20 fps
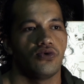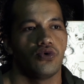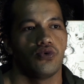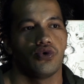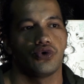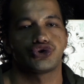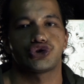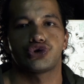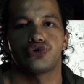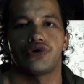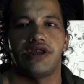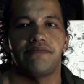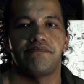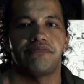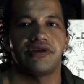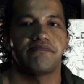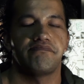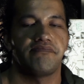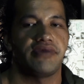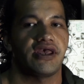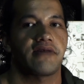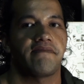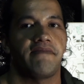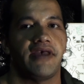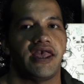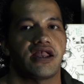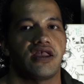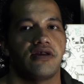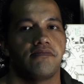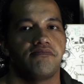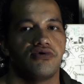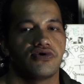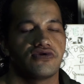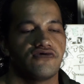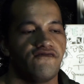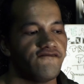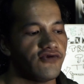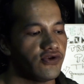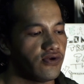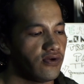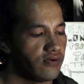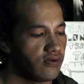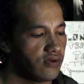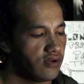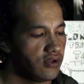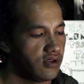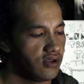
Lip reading: or a tramping backpacking point of view.